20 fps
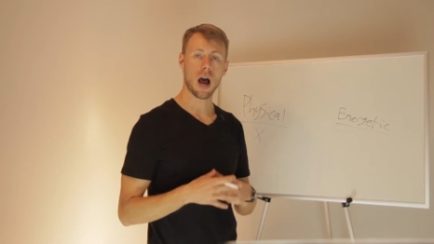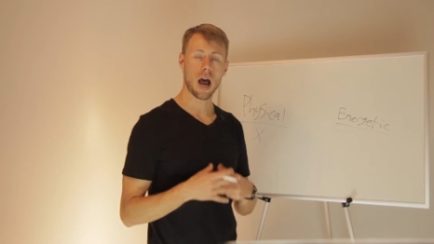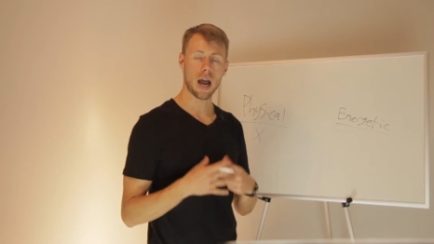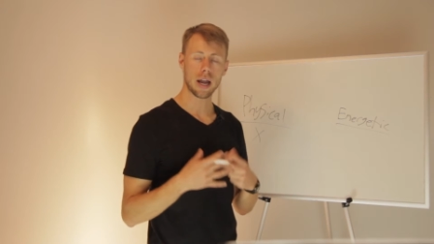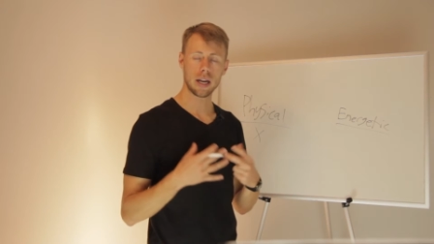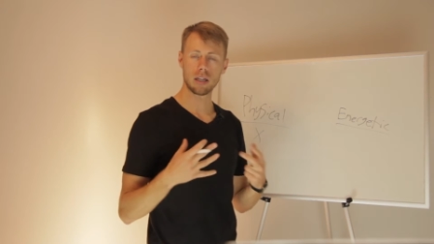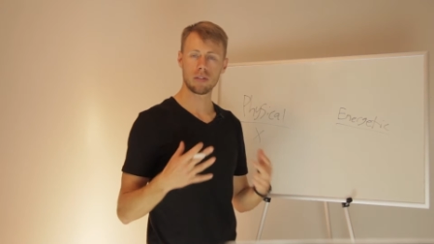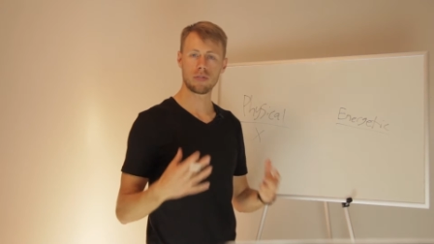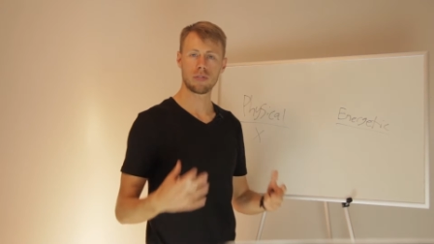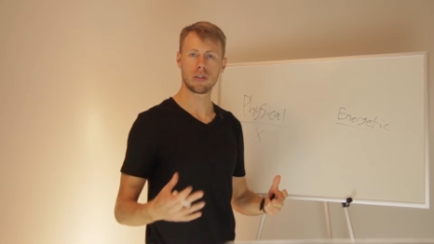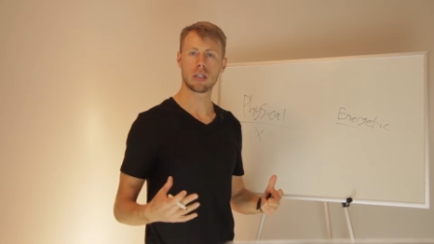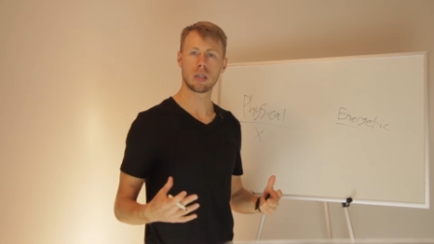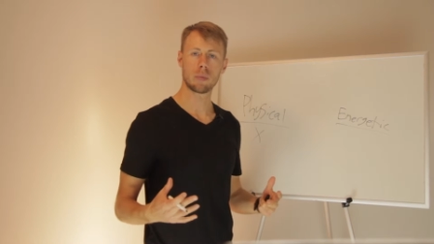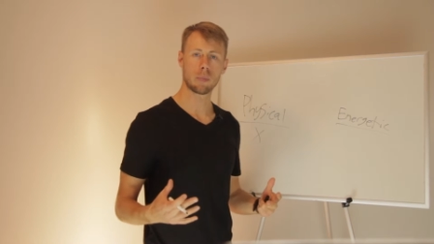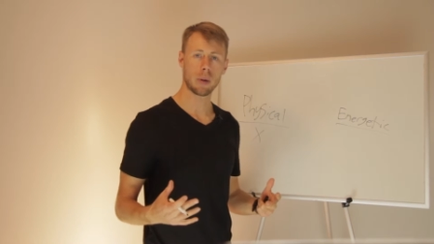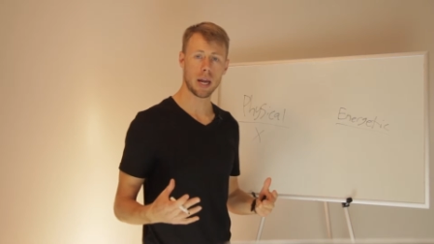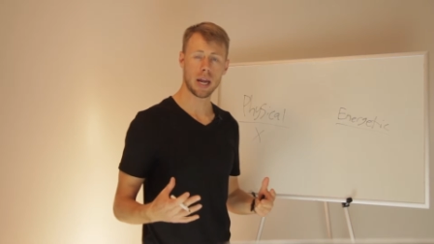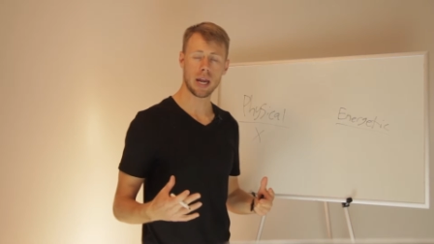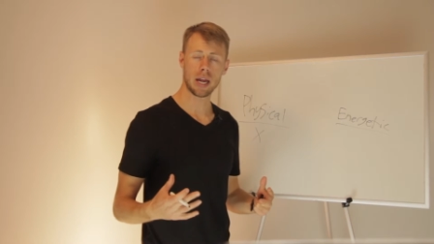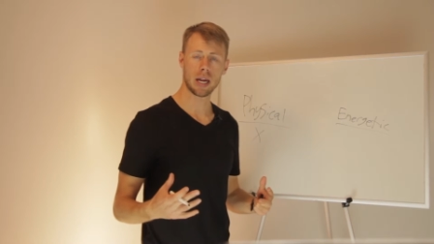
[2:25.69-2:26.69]
I could feel
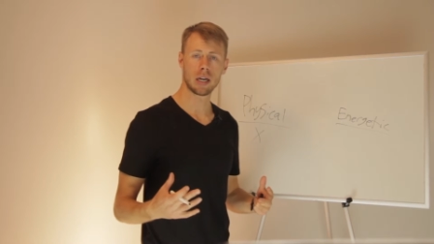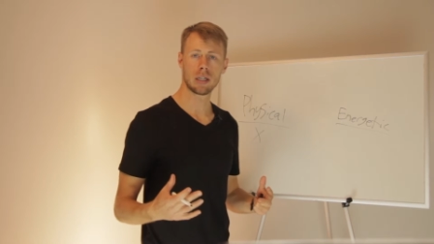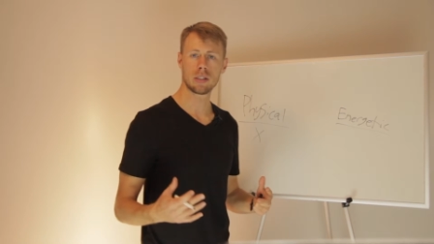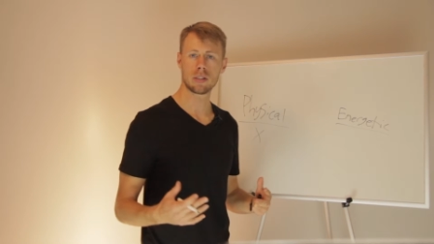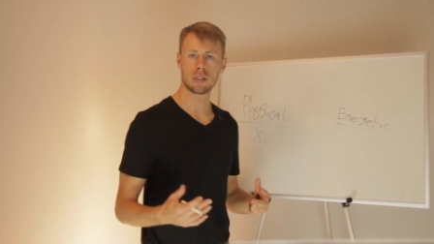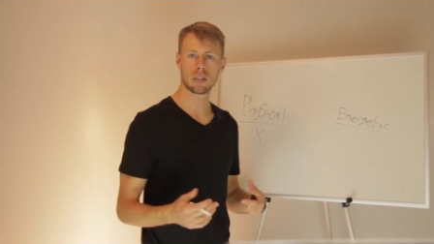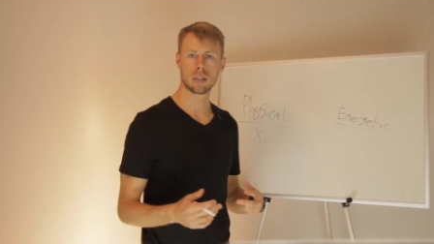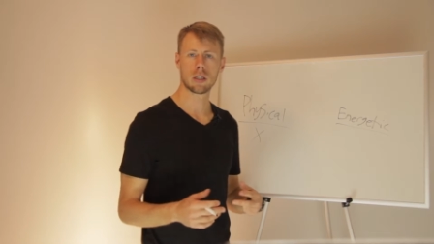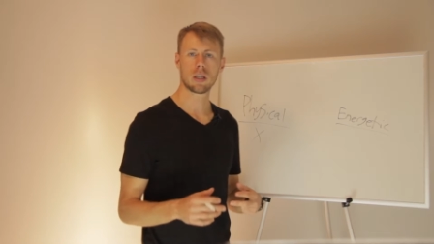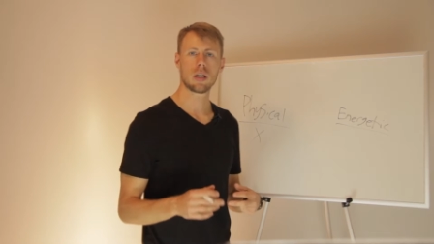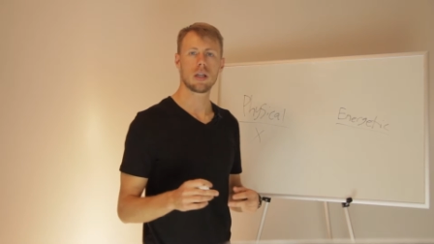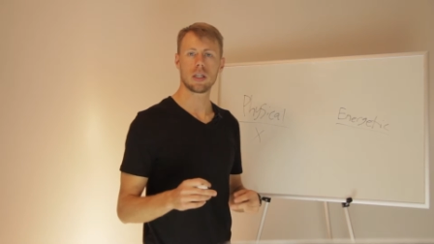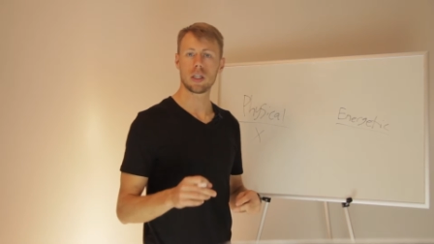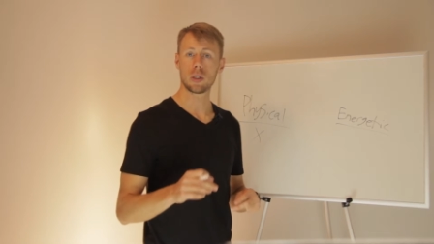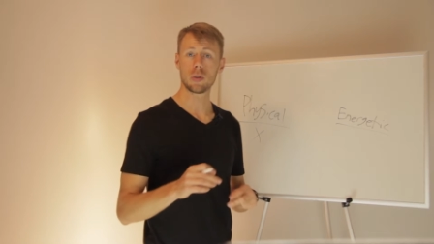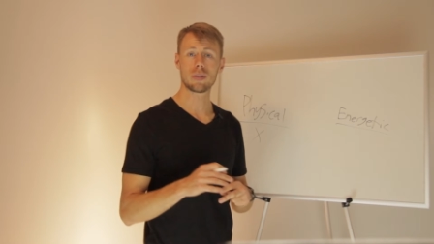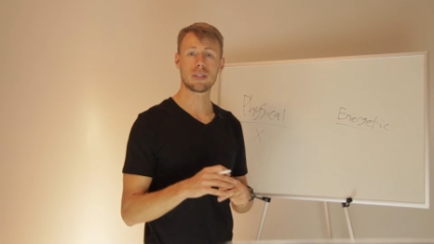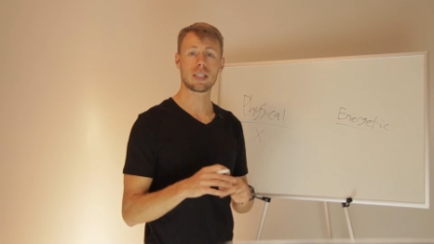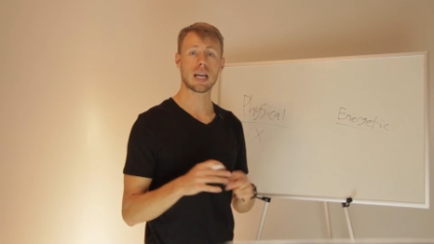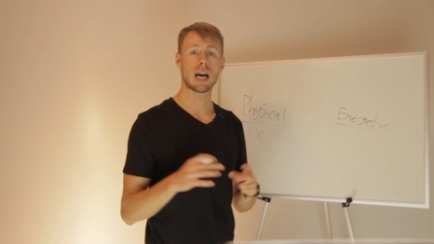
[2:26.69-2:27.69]
in my hands, and
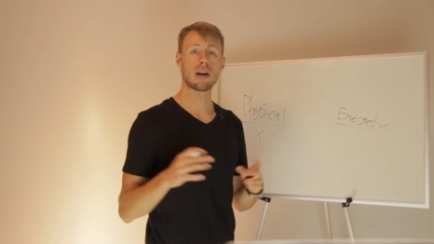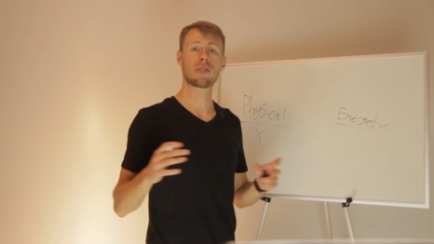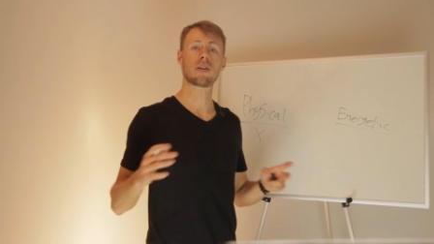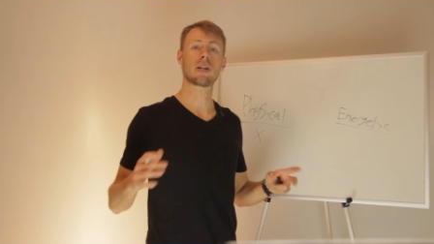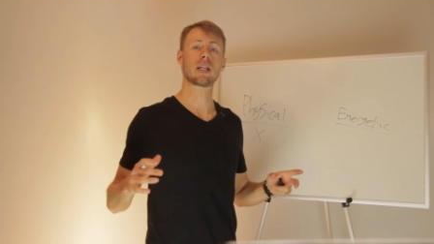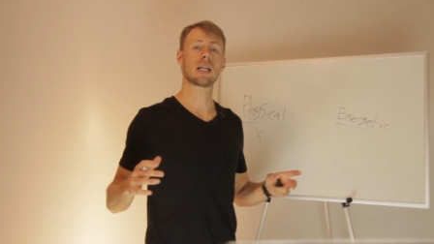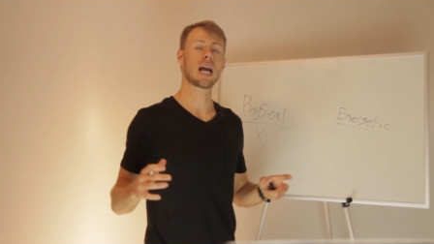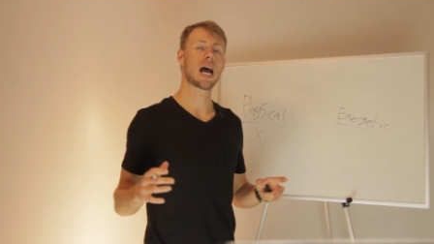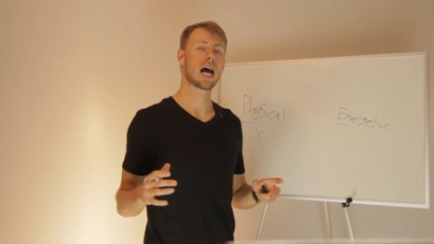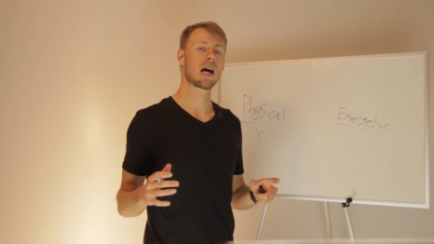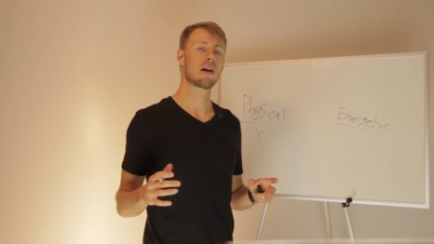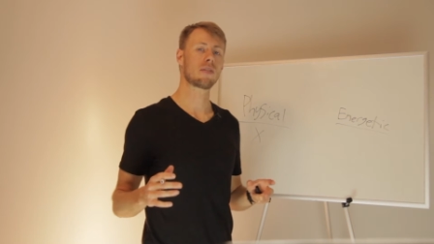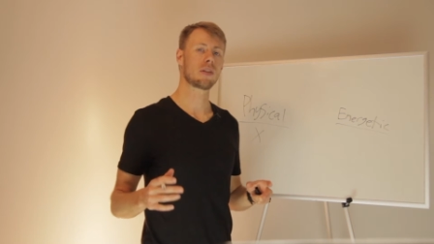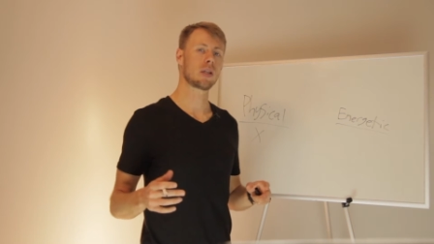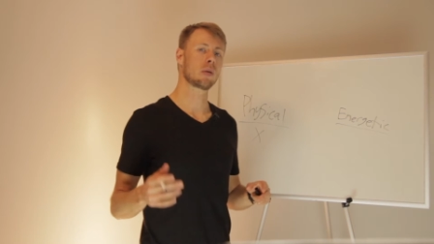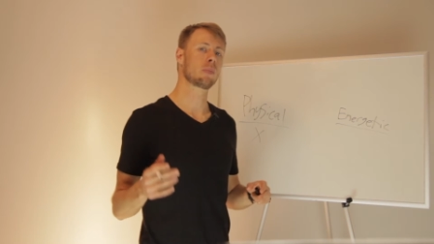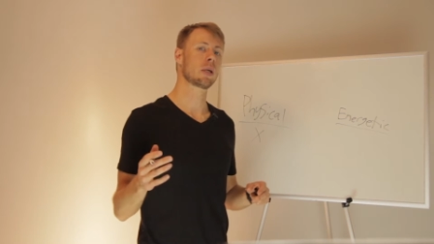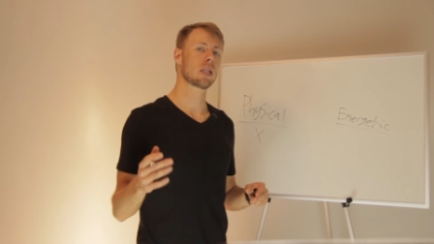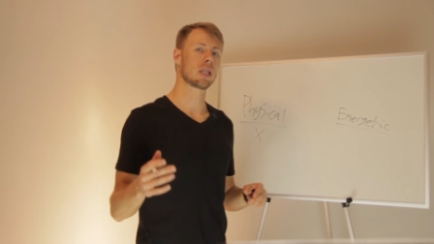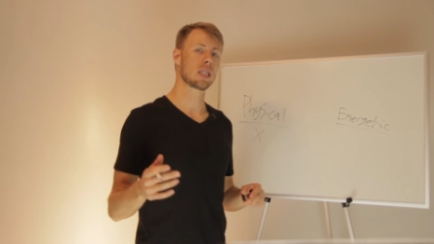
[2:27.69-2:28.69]
you definitely have
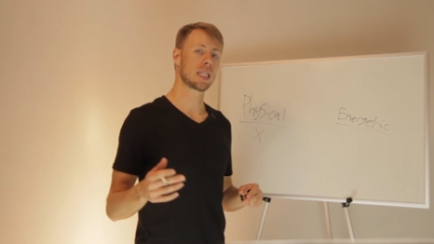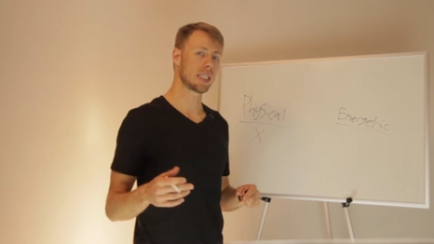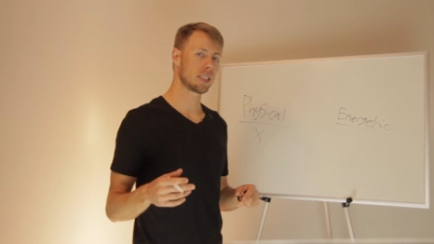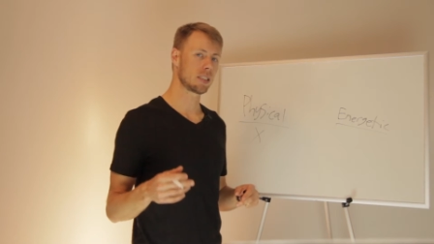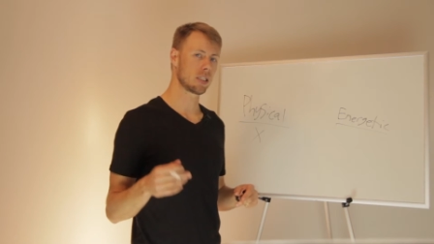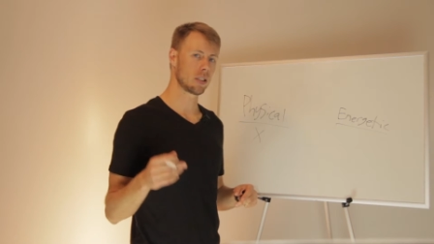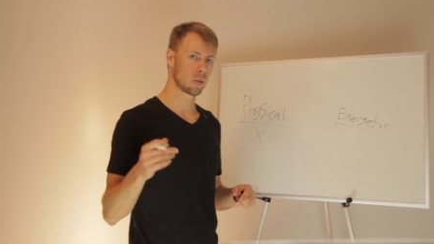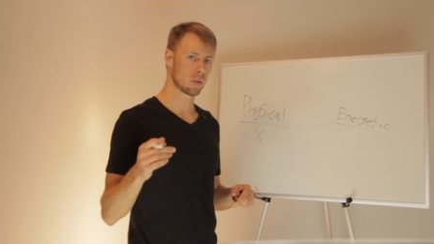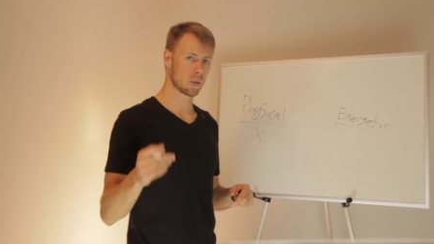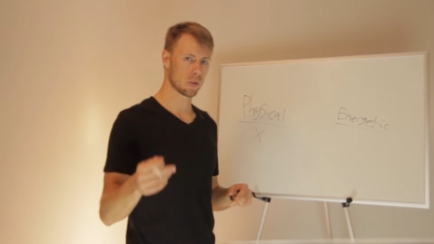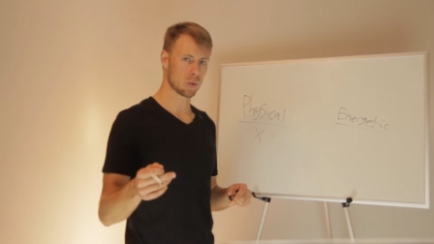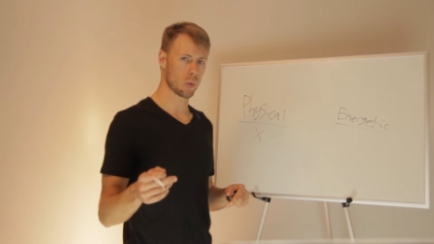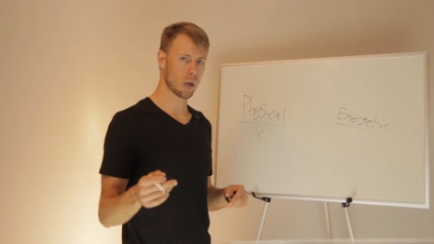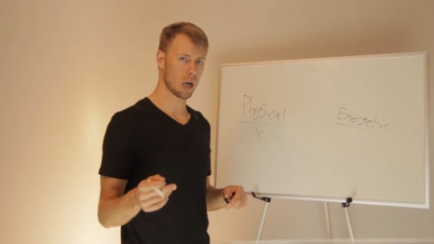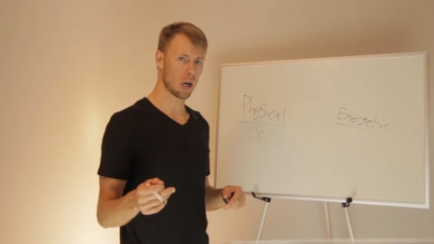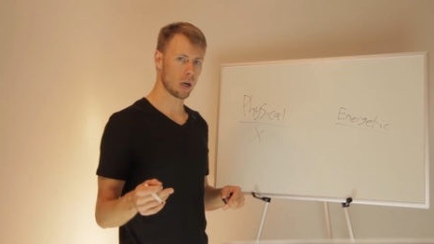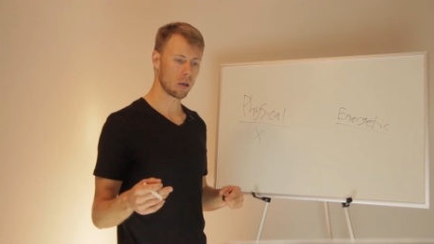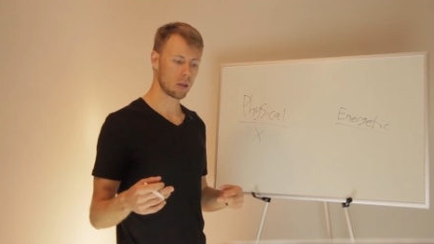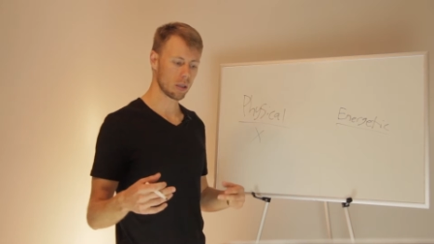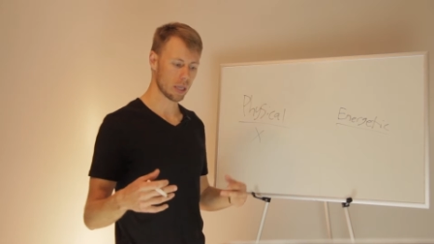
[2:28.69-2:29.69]
the ability to do as
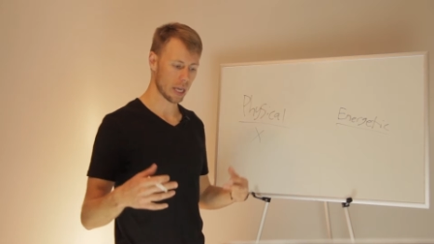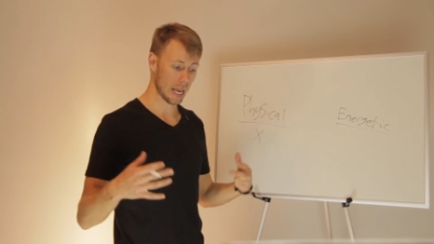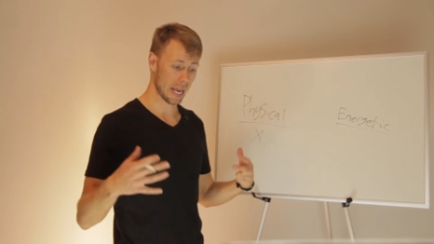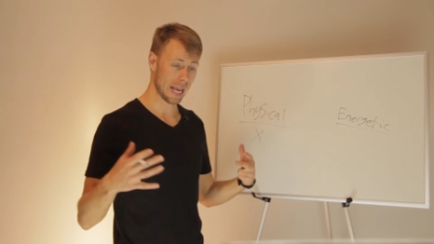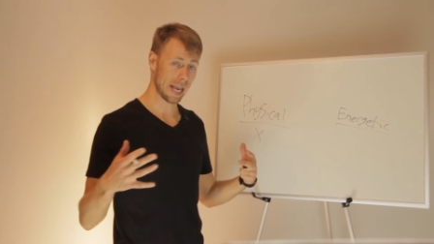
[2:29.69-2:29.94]
well,